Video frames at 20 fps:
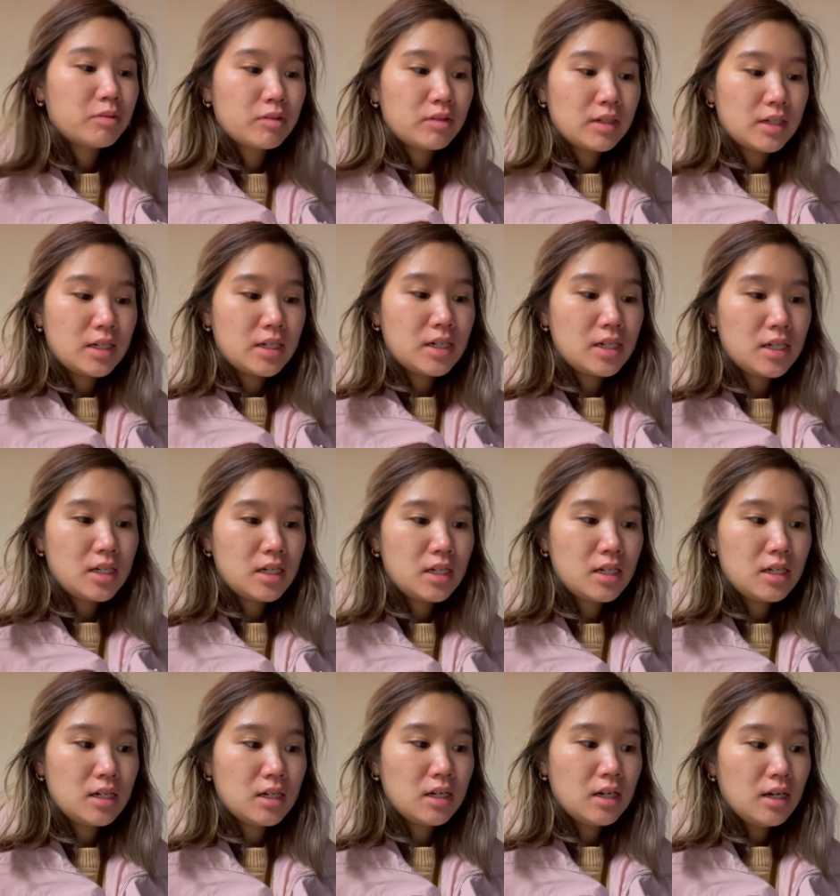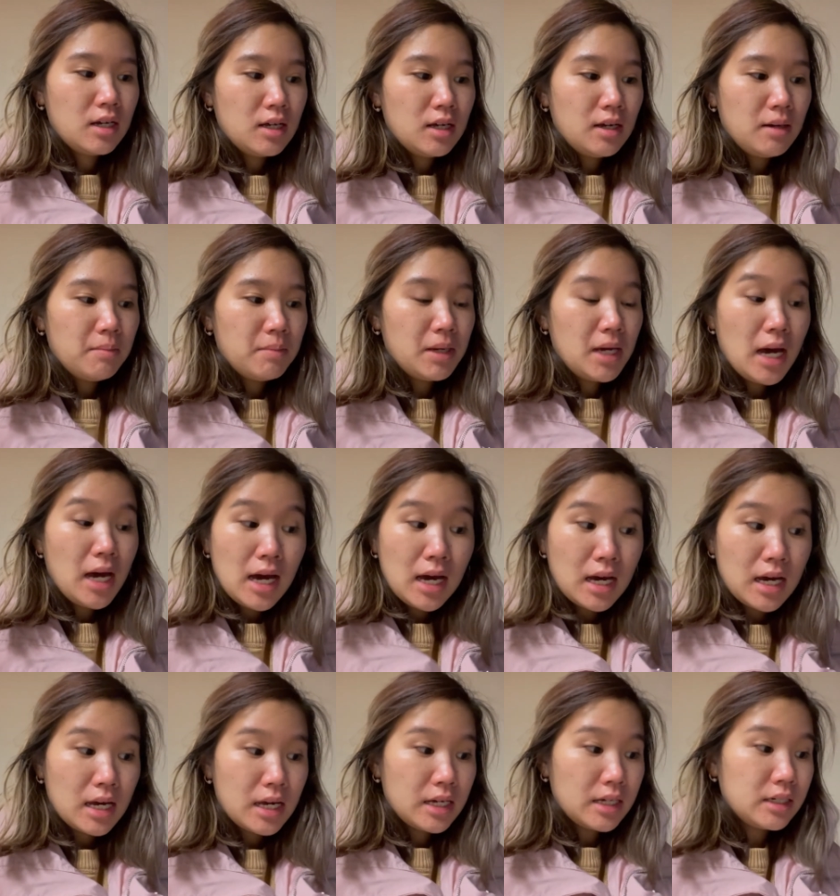Pretty
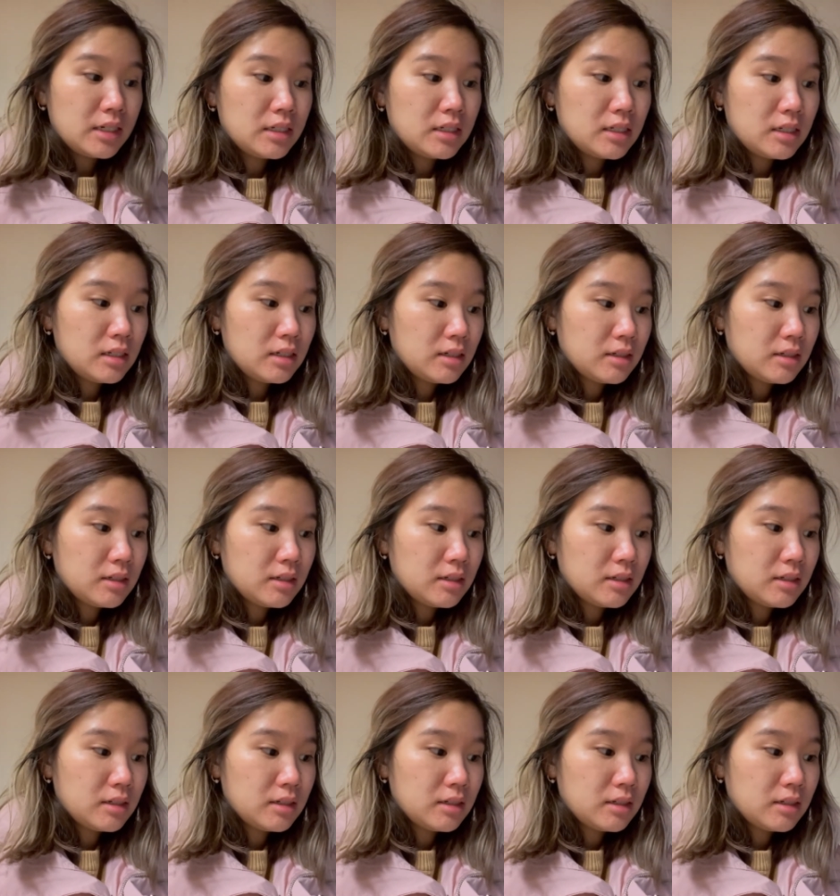behind.